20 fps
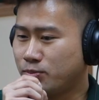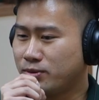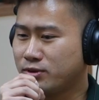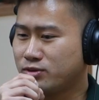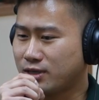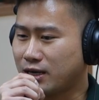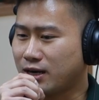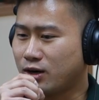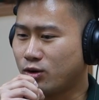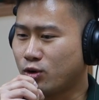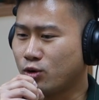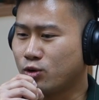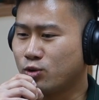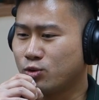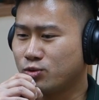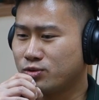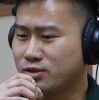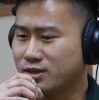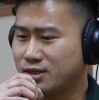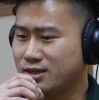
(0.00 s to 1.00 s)
built our
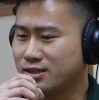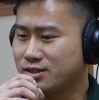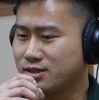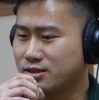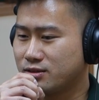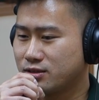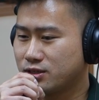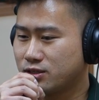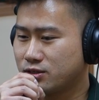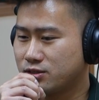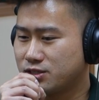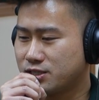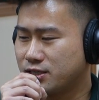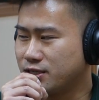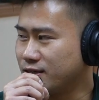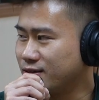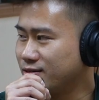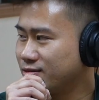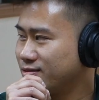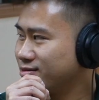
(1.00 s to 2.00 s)
own uh, city.